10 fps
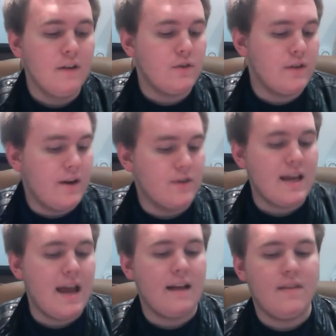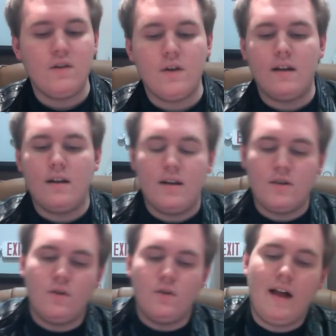So you get your tank, and then you get an
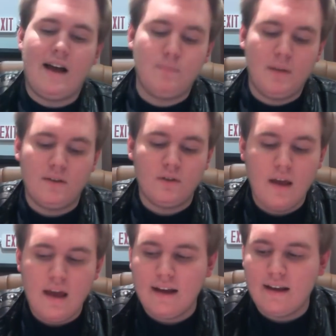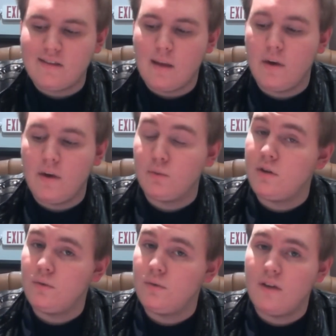additional glass piece in case that breaks. We
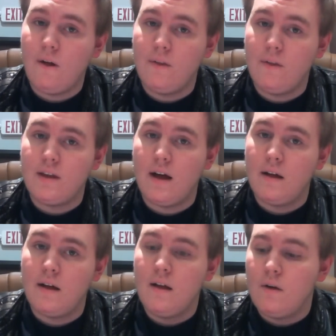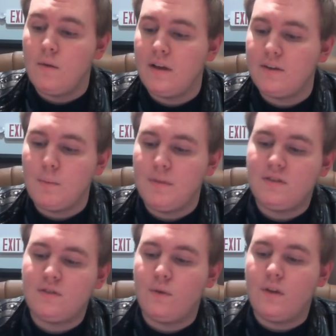do sell the replacement
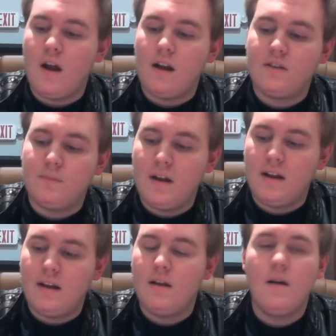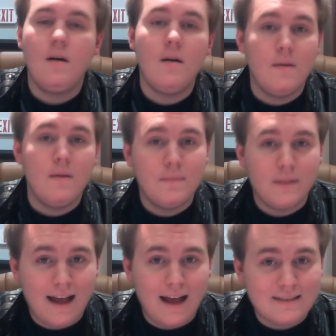pieces for the Nautilus Mini.
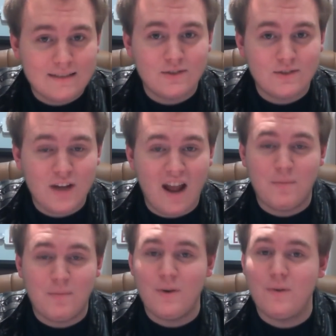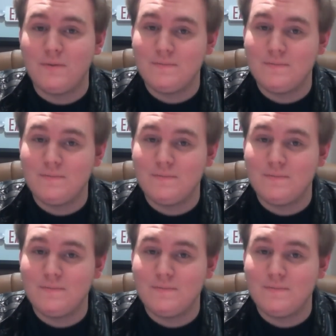Glass isn't shatterproof.